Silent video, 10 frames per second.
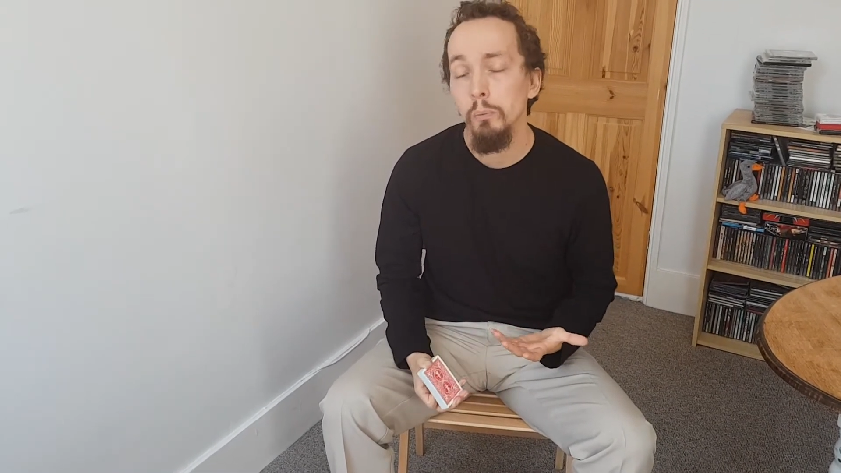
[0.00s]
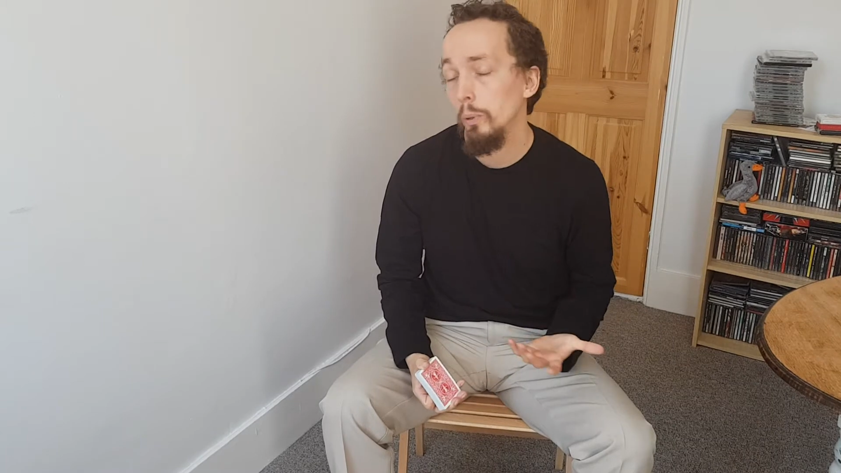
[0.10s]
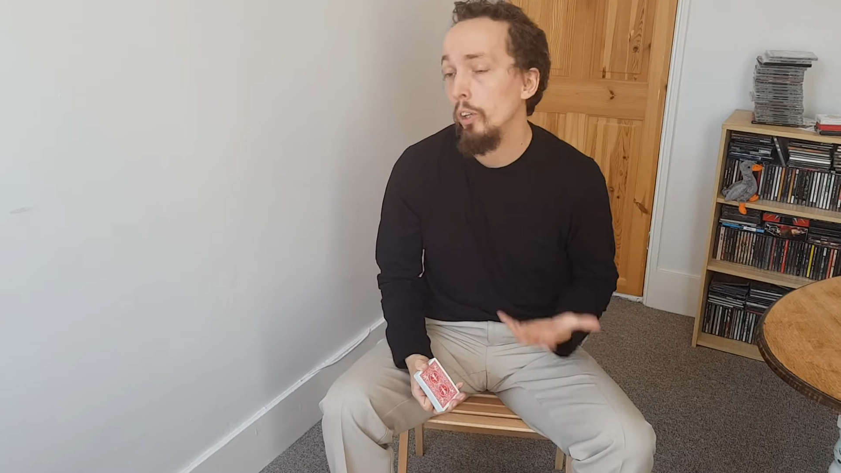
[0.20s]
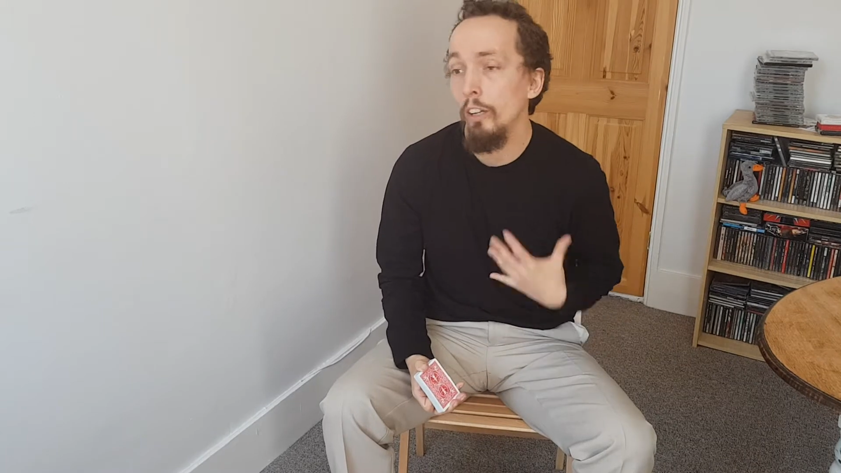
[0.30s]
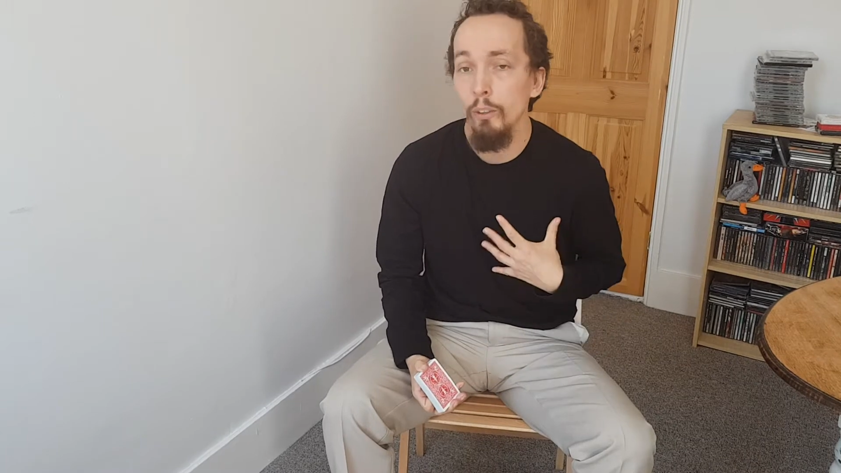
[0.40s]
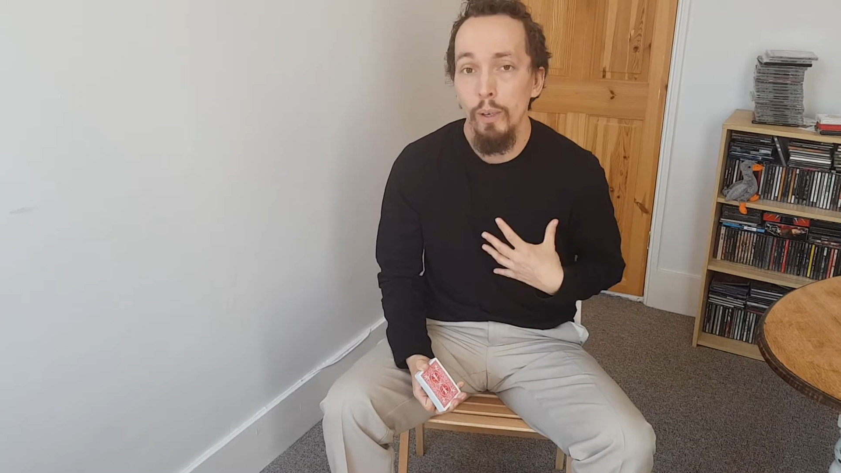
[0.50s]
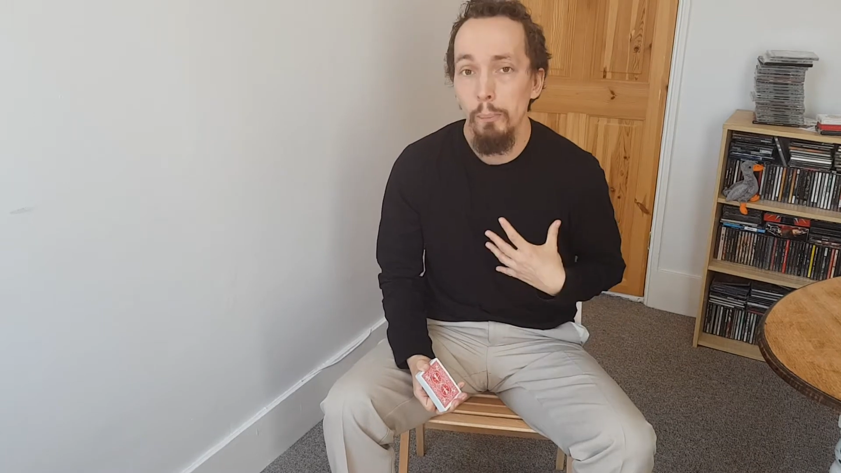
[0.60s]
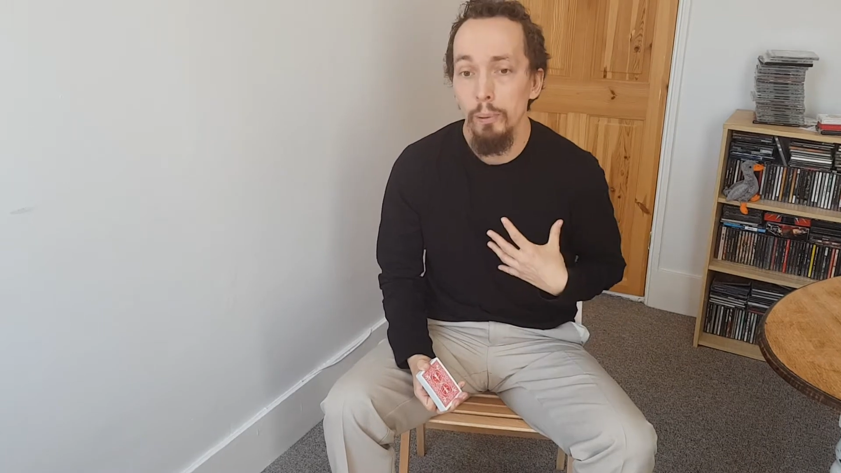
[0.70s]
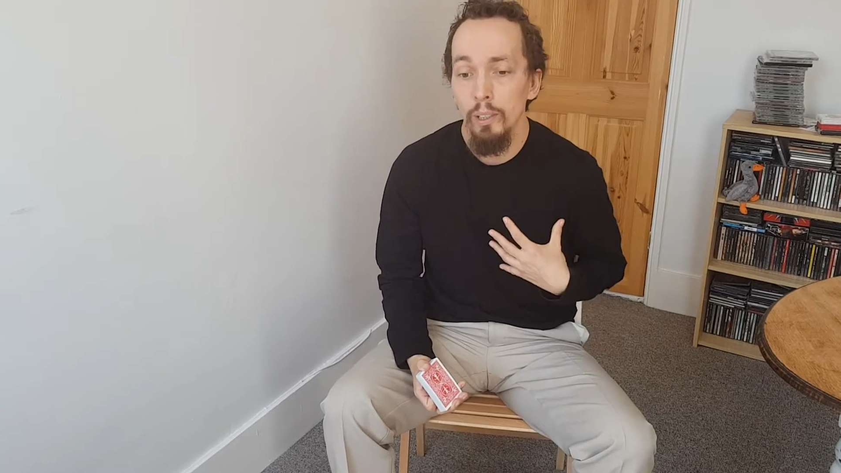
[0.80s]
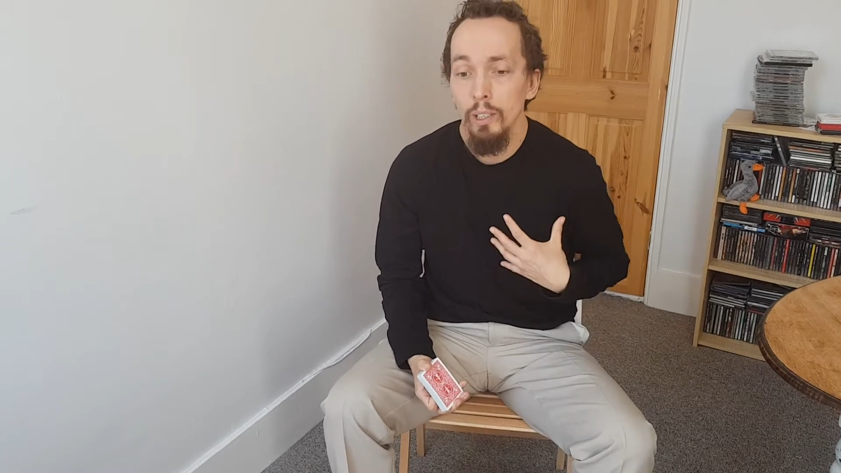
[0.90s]
When I grew
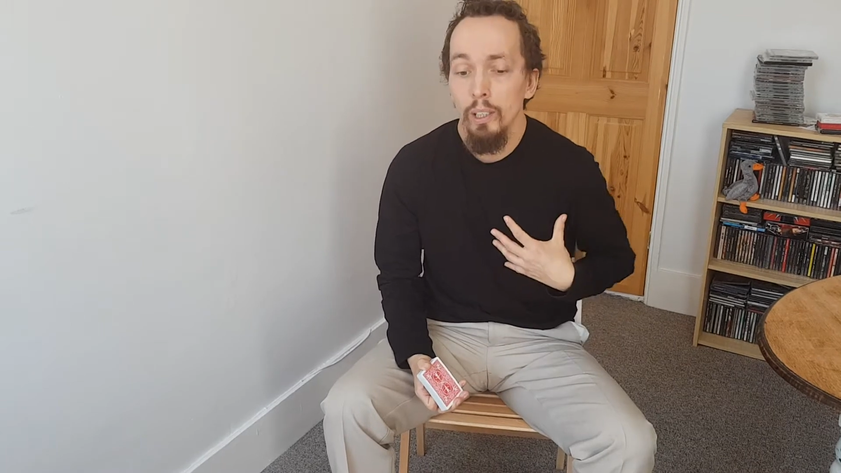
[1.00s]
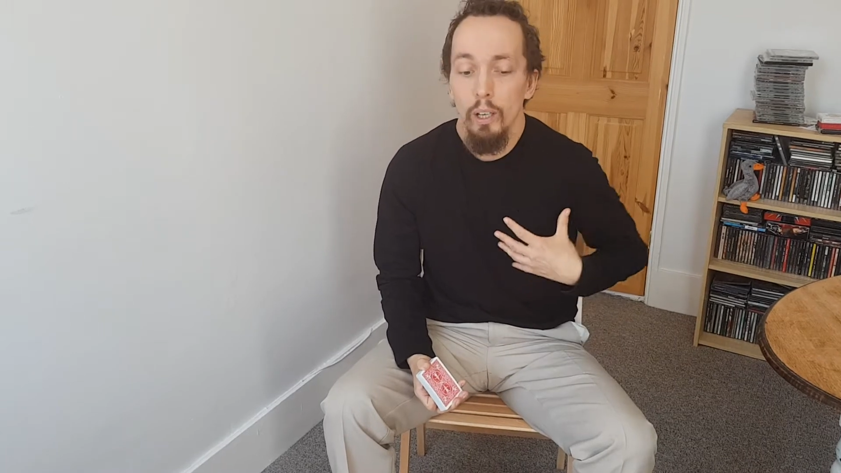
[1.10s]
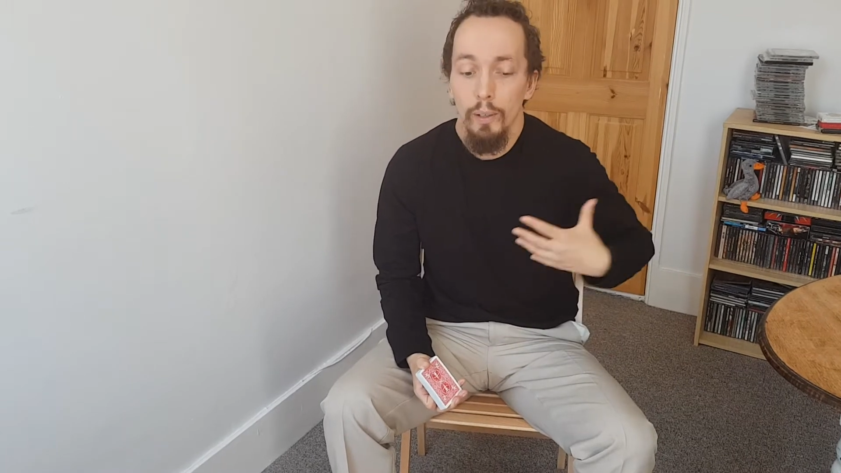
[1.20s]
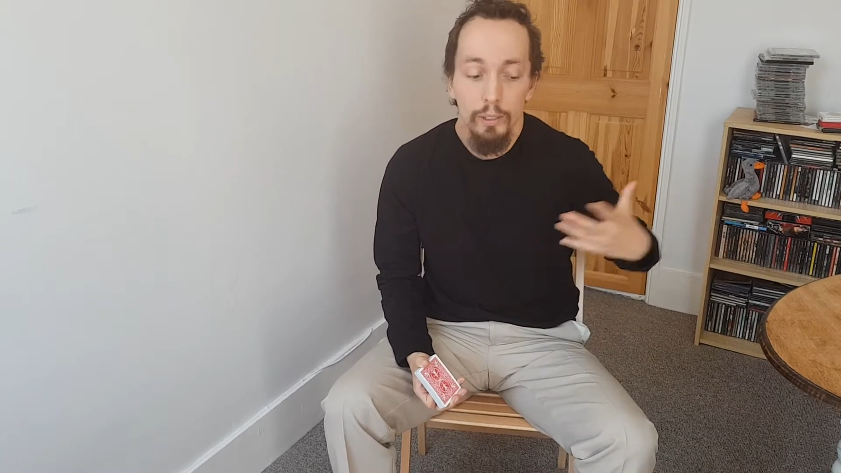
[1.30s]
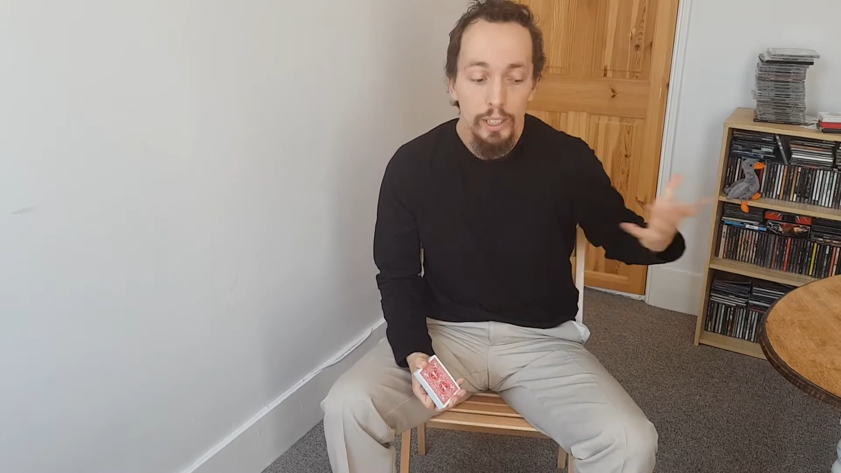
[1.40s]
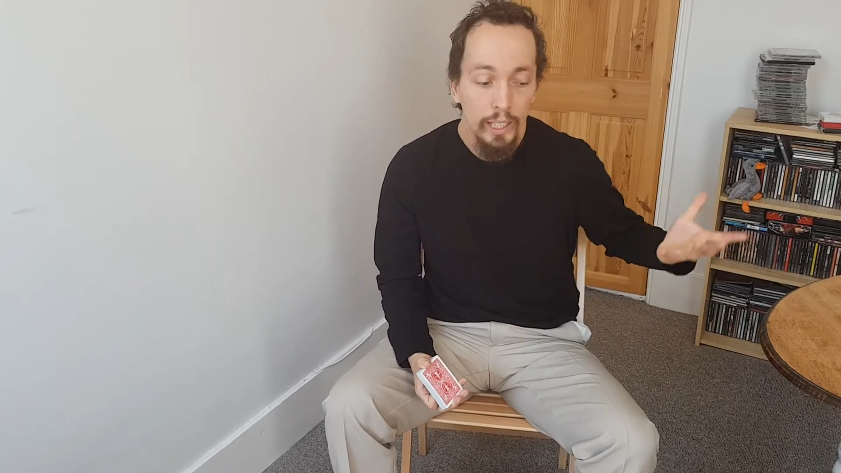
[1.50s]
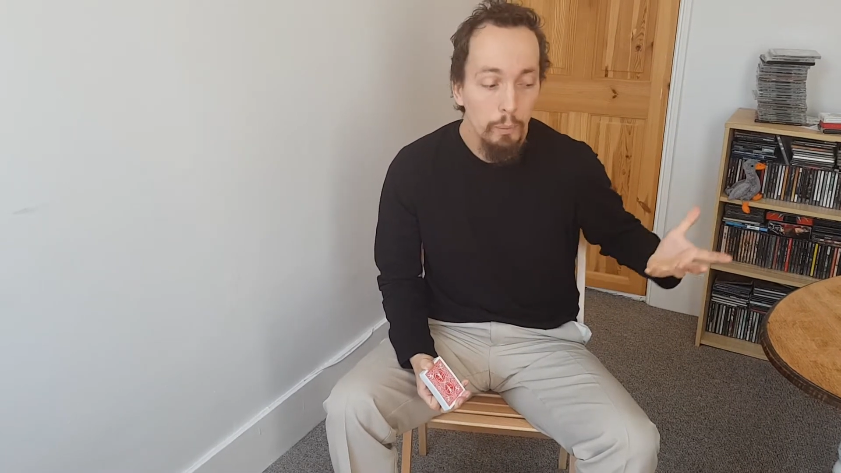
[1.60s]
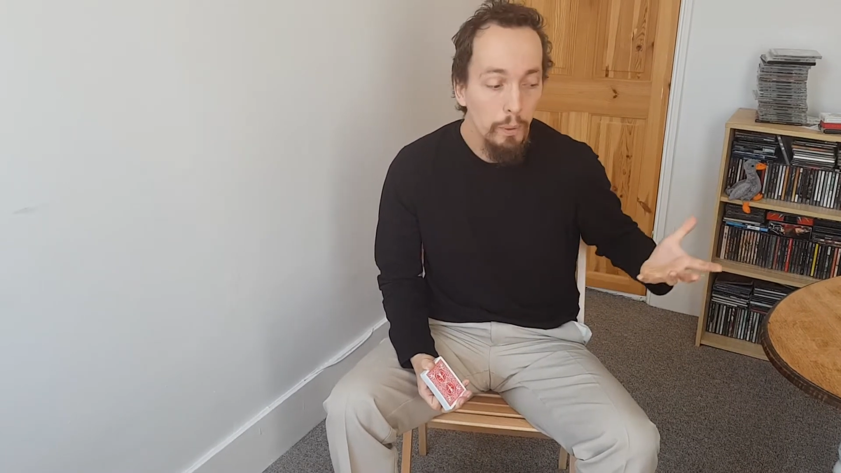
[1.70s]
up, when I was a kid,